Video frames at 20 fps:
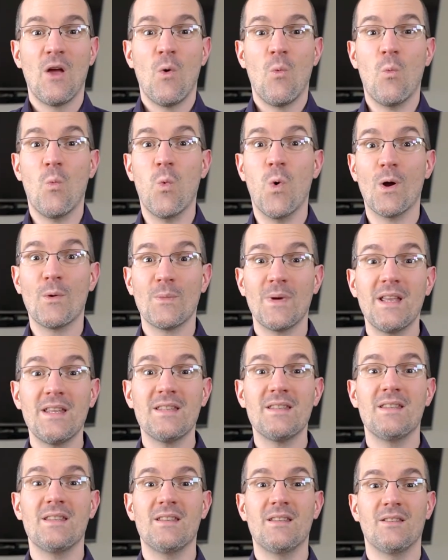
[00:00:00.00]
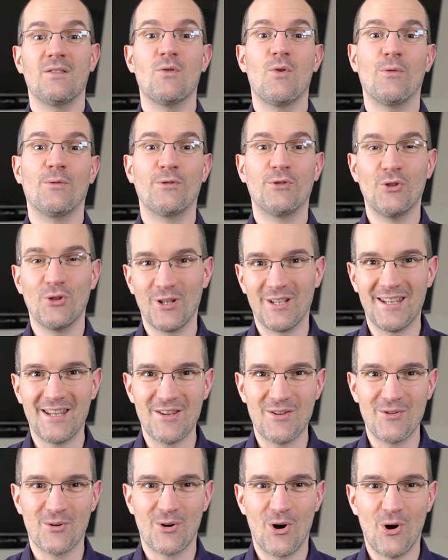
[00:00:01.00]
One way of turning
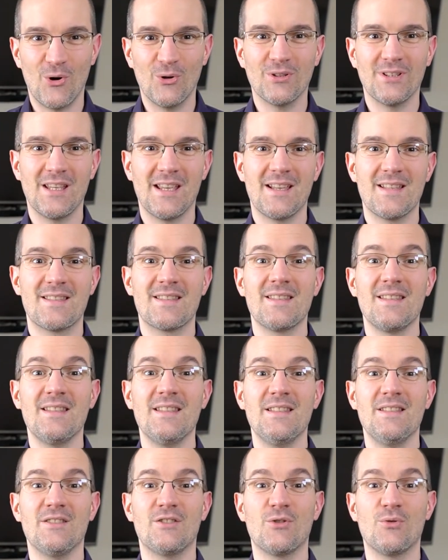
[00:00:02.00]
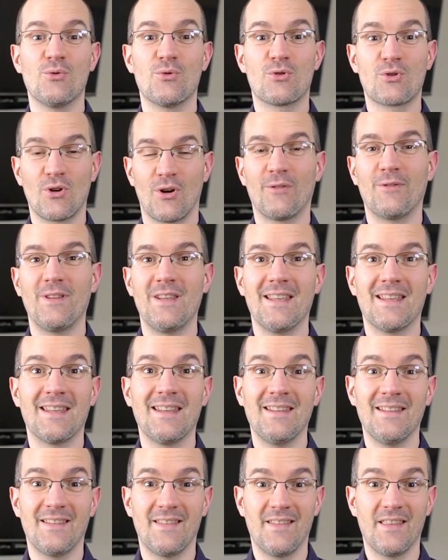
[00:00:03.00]
your audience into traffic
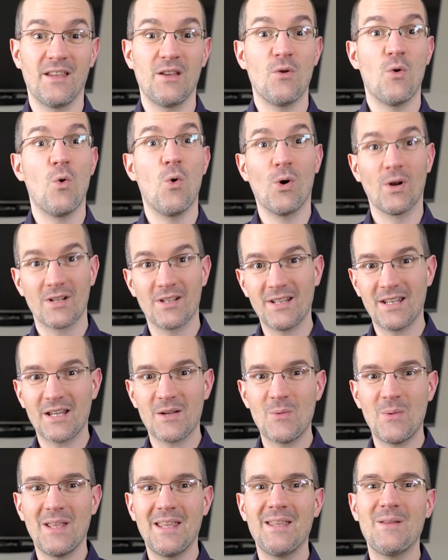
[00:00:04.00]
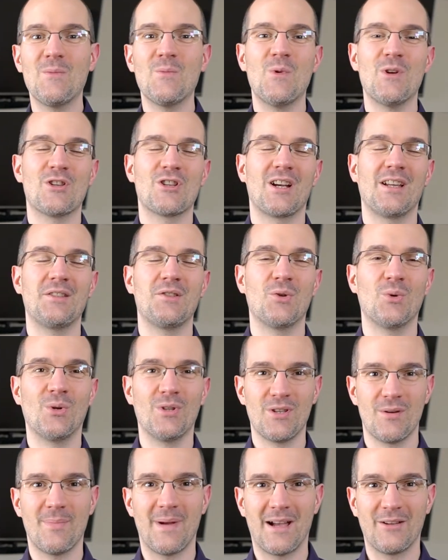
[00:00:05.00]
is the organic way, which I told
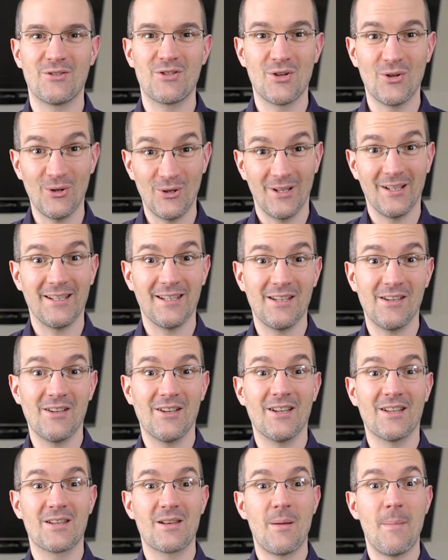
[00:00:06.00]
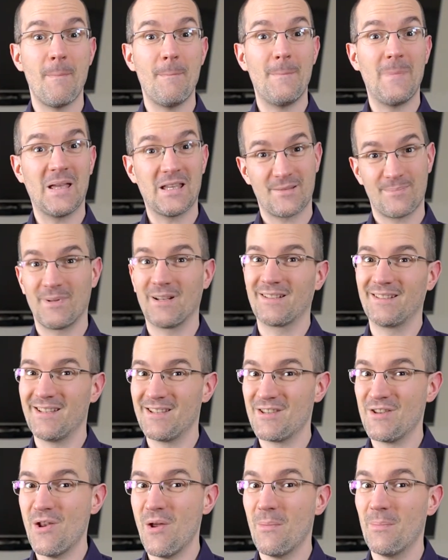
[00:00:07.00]
you about earlier, best
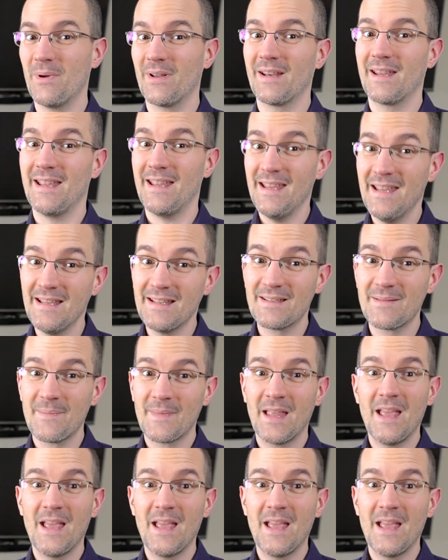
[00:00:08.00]
practice number 8.